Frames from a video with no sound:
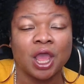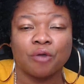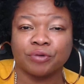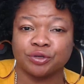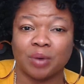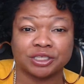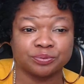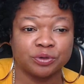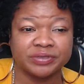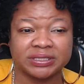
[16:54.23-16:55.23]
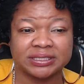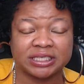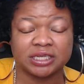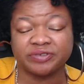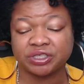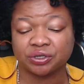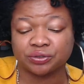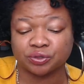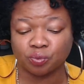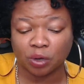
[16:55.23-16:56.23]
when you watch movies and TV
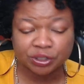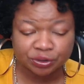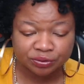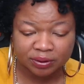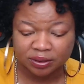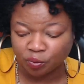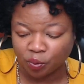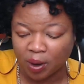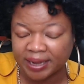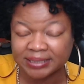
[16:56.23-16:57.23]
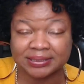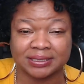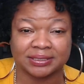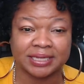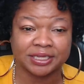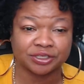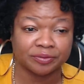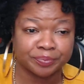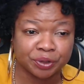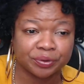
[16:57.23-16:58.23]
shows, what you what is the standard
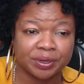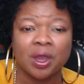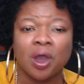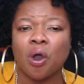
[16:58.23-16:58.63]
of beauty?